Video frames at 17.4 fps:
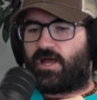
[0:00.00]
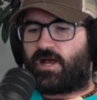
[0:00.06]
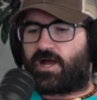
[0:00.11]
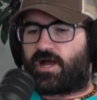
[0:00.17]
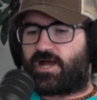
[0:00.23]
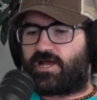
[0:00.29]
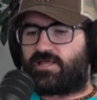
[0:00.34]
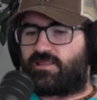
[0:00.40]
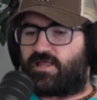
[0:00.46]

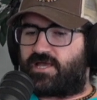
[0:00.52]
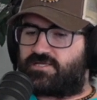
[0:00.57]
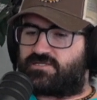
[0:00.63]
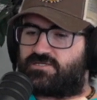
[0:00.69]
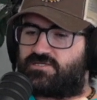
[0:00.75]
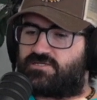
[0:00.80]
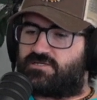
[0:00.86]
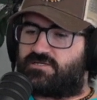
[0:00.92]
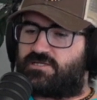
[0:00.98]
I like
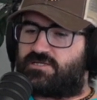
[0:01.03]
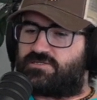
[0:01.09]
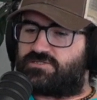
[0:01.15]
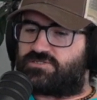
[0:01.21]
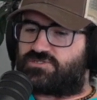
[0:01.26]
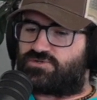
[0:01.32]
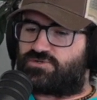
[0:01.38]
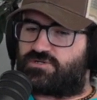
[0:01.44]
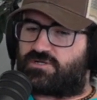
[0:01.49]
to
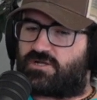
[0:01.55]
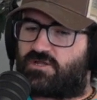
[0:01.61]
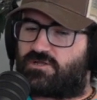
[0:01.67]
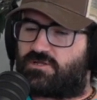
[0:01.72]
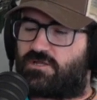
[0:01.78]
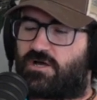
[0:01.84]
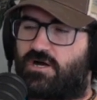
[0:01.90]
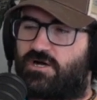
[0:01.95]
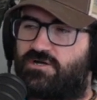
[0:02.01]
insert a
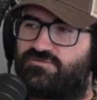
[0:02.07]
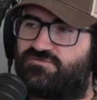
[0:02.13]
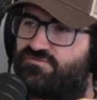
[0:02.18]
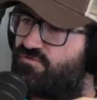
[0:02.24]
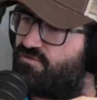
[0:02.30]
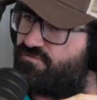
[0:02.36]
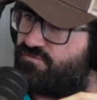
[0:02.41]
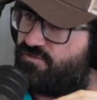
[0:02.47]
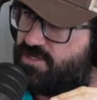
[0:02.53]
long
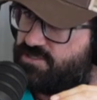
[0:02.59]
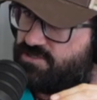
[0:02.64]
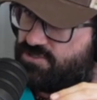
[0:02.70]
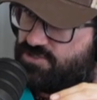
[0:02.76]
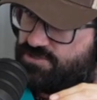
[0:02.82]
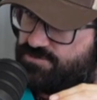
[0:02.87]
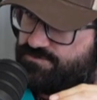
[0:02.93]
4 French.